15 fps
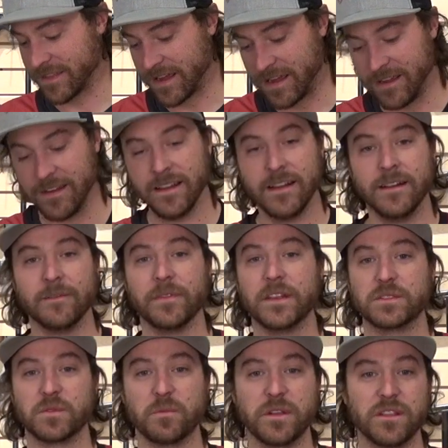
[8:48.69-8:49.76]
that,
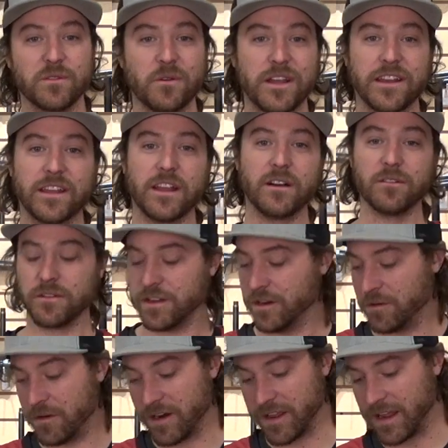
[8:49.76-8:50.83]
this would be the way to go. You
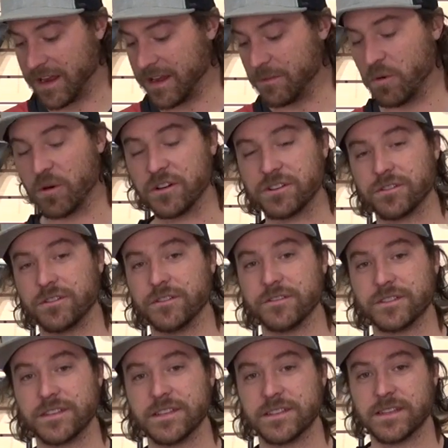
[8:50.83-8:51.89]
don't want any moisture in your
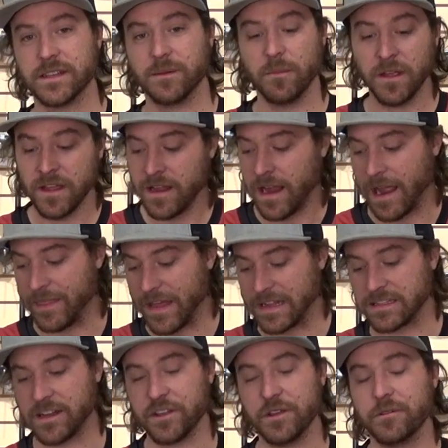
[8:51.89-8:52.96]
system, and
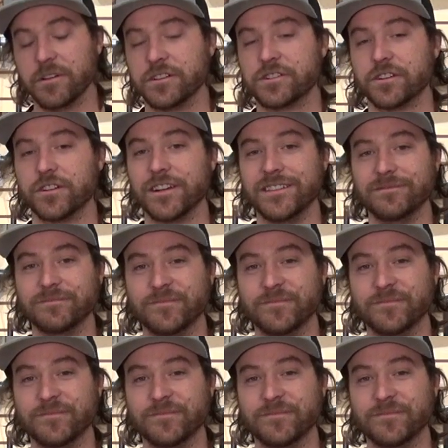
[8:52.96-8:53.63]
that's how you would insure it.